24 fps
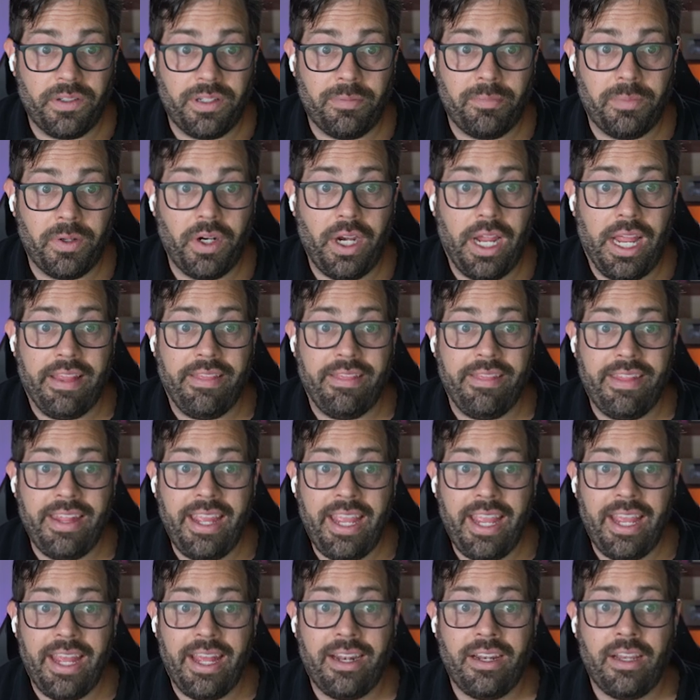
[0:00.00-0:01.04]
number, and
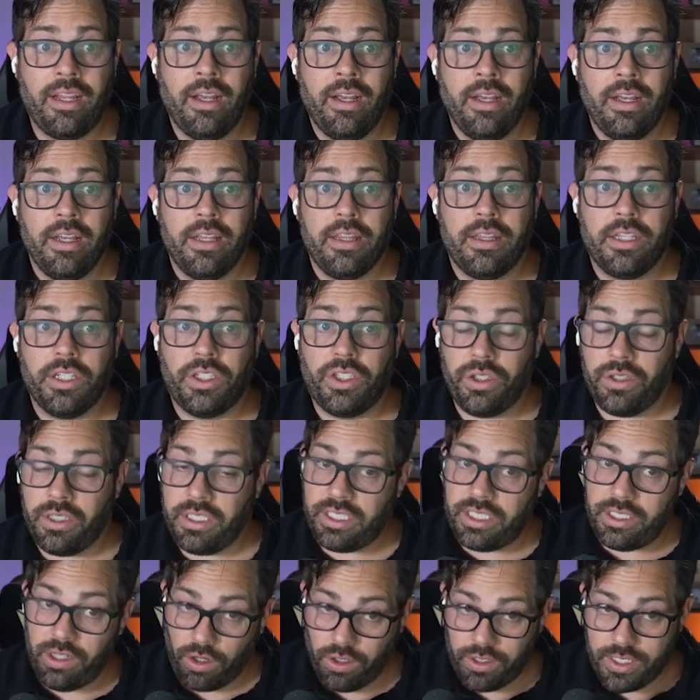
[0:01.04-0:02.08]
then the journey
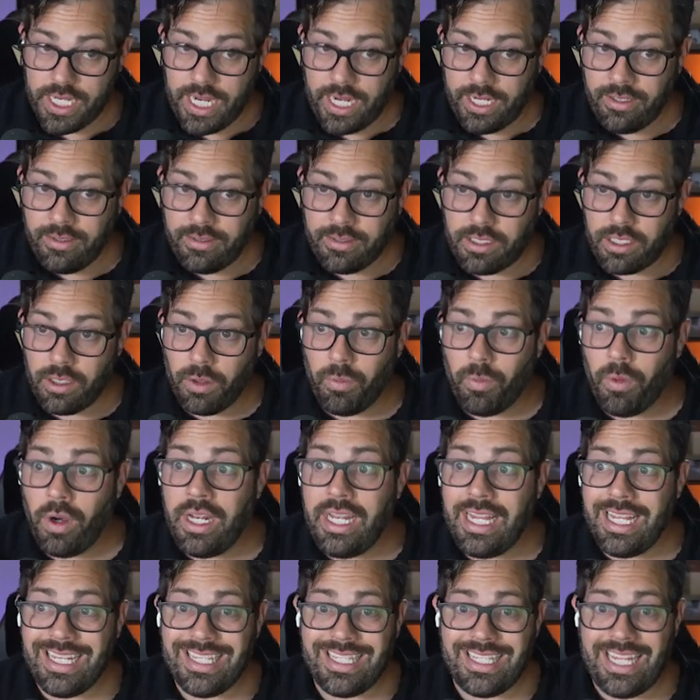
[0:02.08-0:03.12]
start date. So
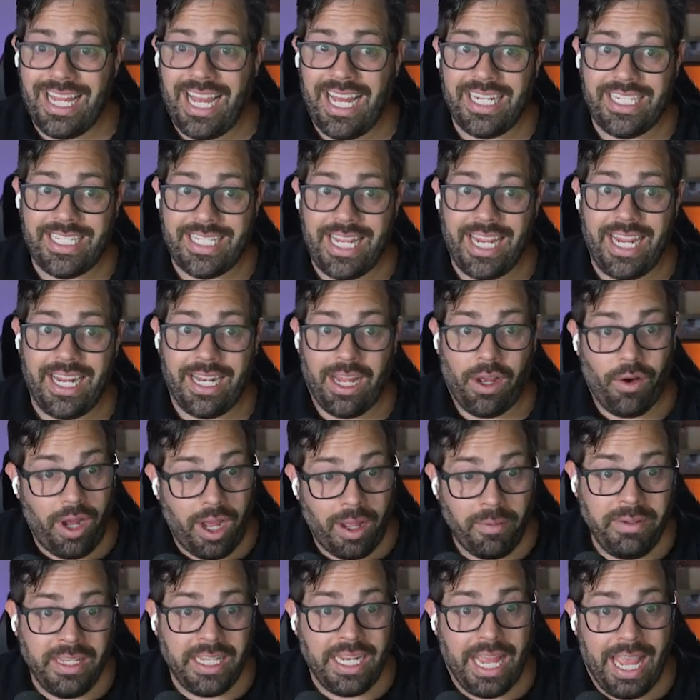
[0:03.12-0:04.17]
what is that date? Now,
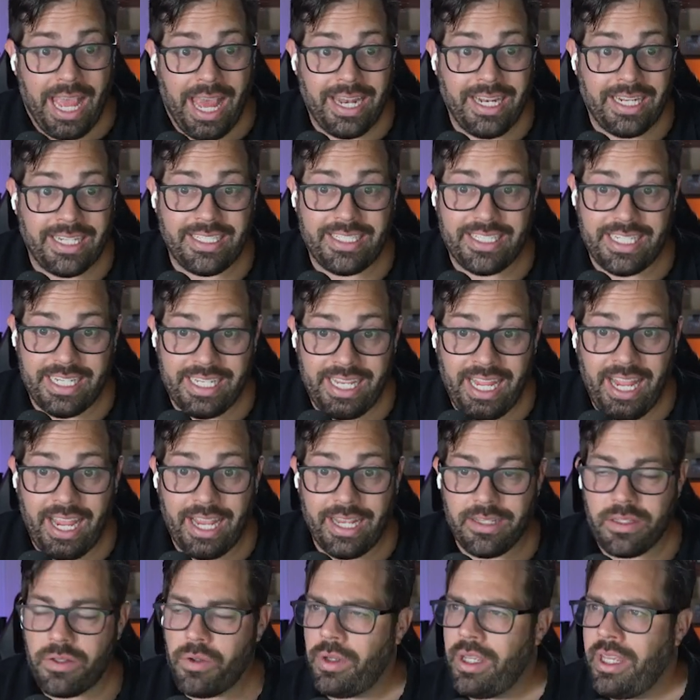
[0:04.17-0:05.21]
I'm going to add in today.
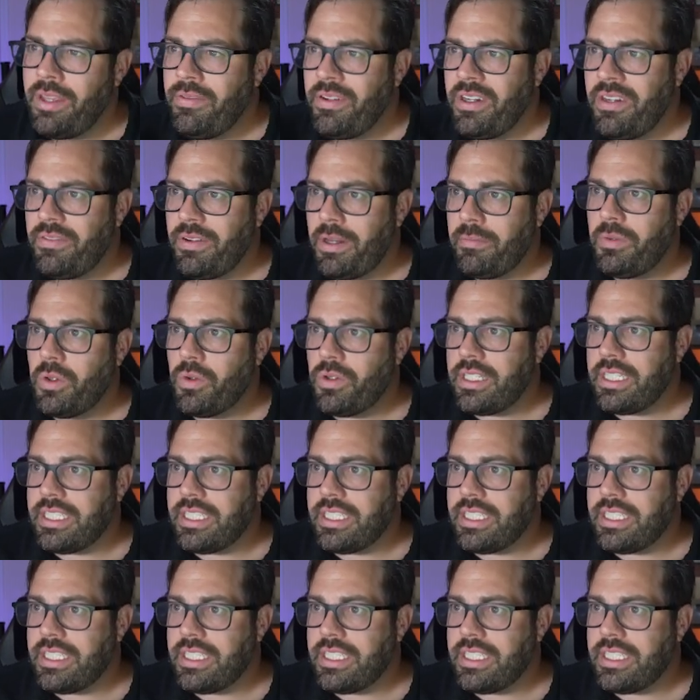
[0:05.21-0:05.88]
So even if I'm going